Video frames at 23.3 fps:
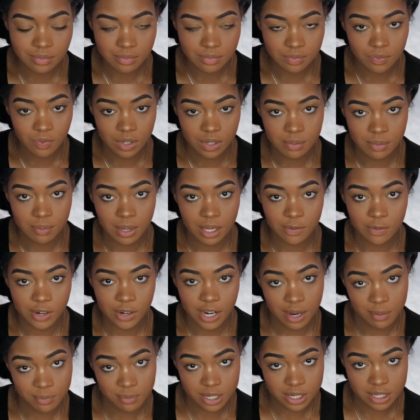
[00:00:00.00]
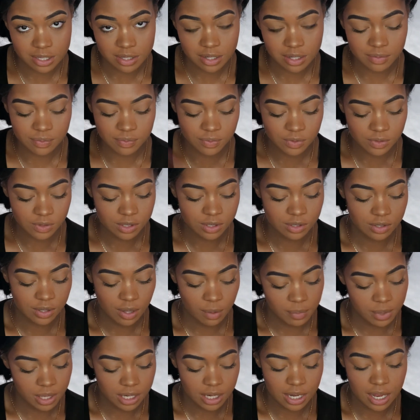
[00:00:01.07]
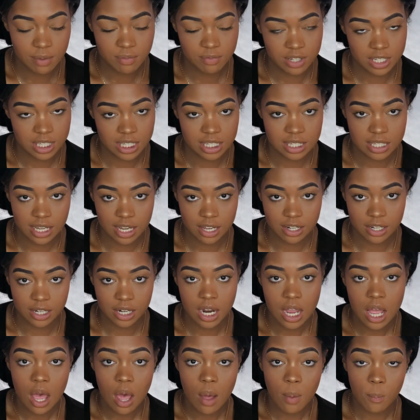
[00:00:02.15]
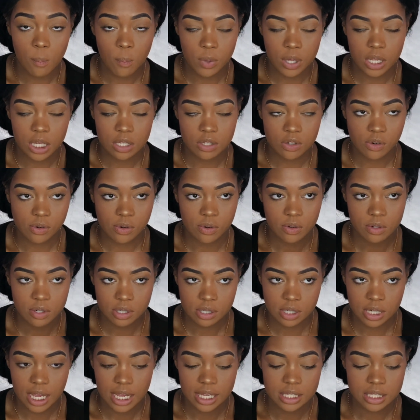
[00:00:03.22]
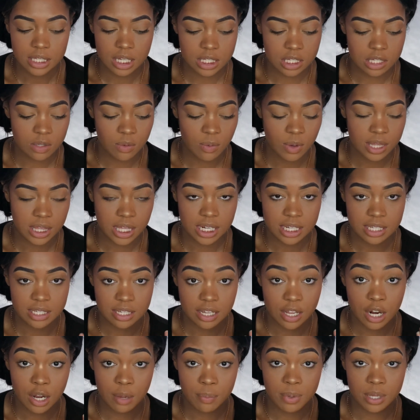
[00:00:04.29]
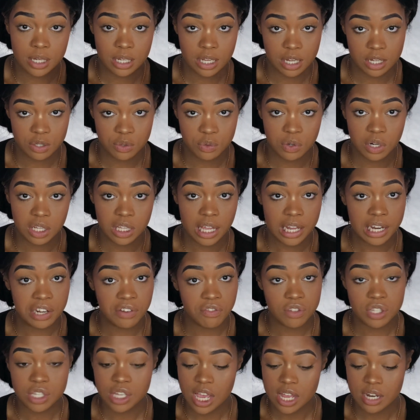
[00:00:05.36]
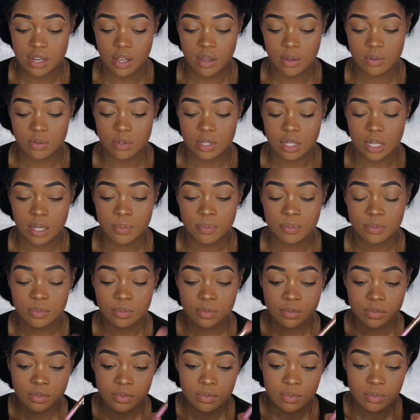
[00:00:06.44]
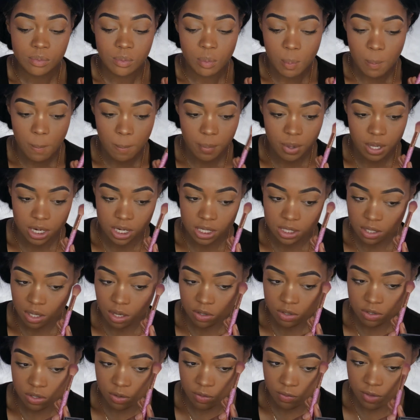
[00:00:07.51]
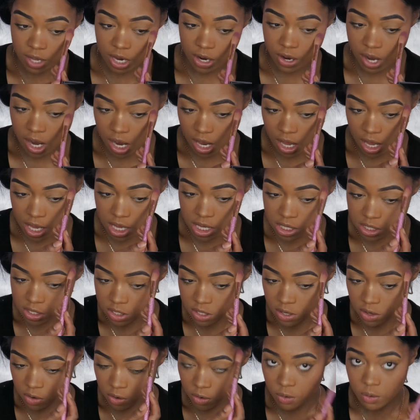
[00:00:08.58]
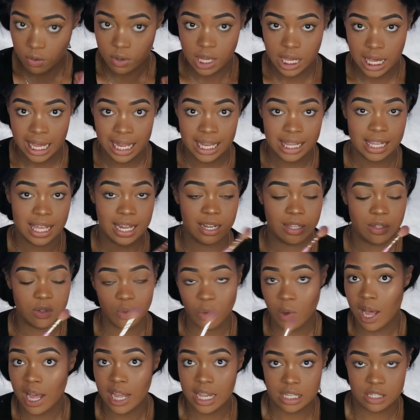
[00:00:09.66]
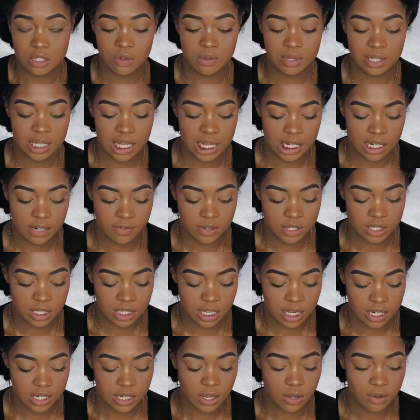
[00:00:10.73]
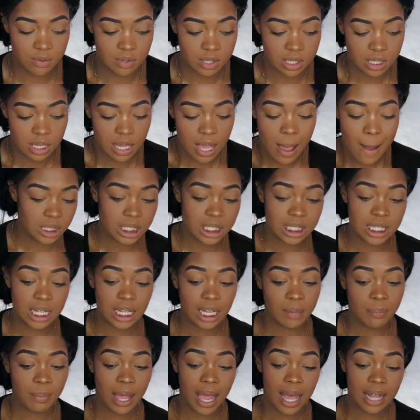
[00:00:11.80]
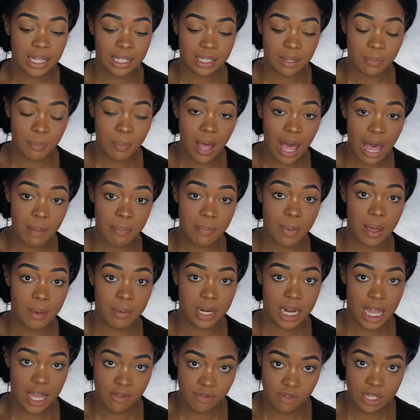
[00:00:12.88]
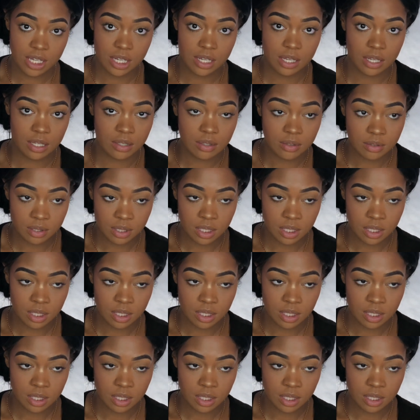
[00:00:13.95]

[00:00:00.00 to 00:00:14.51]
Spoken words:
was made for Amrezy. I mean, Amrezy's lighter, but it's nice because the way that it's set up, it does suit a lot of different skin tones. But it's also very subtle, and that is why it suits a lot of different skin tones. But since I like my highlight to pop, I would have to